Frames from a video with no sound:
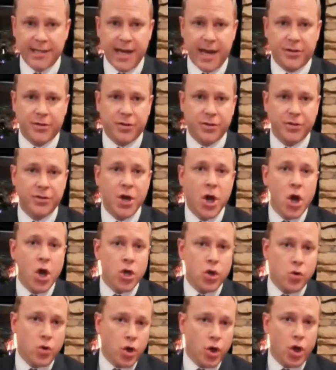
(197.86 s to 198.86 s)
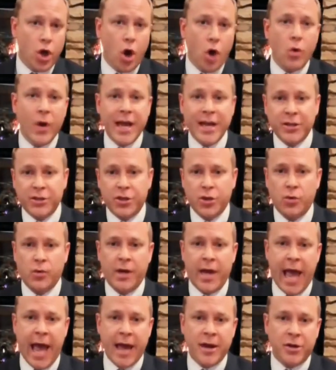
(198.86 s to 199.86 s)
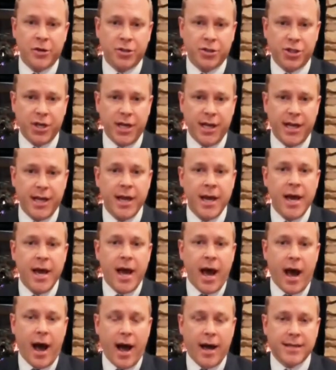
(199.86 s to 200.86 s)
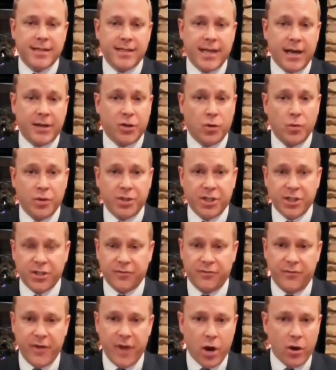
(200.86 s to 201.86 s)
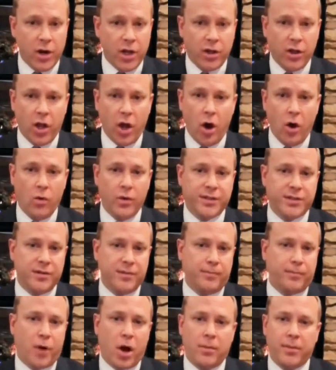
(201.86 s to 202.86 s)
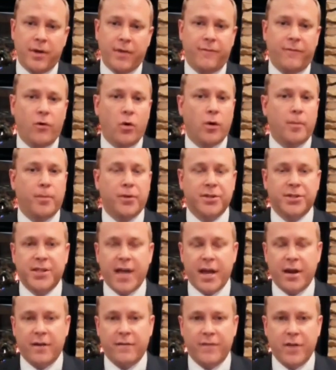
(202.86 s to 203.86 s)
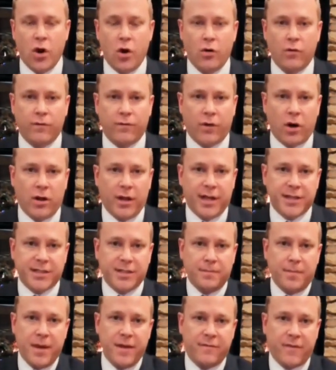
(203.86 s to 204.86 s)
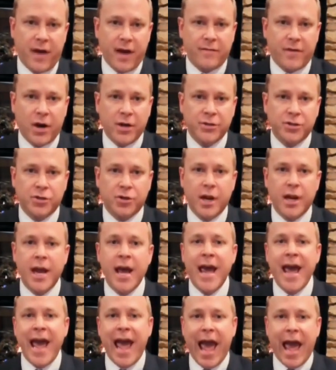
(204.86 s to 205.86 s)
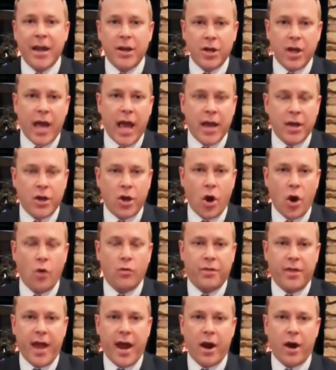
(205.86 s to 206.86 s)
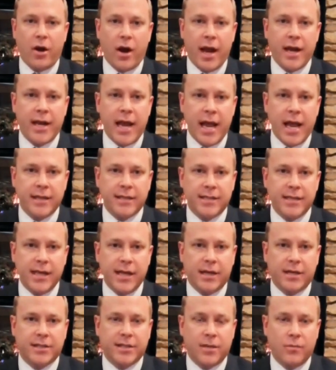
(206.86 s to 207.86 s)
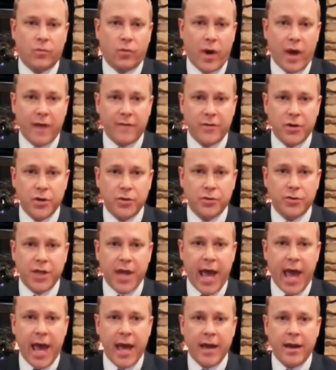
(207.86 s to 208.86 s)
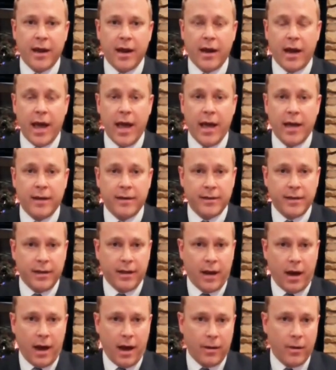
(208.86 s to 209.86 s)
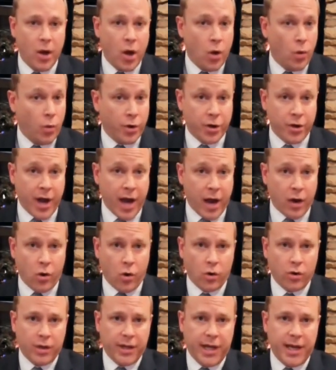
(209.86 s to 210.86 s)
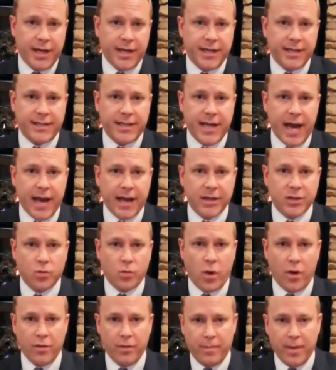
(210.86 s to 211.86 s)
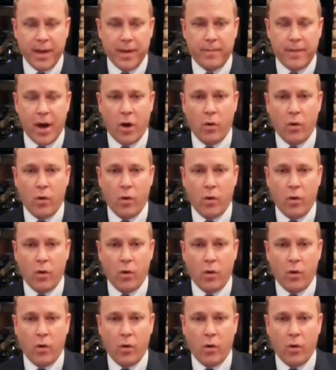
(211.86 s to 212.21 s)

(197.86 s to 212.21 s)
sectors, you could go into an energy sector, which is very low. It's probably 4% of the overall S&P 500, and go there and seek some refuge, and where you're not correlated to tech as well, the big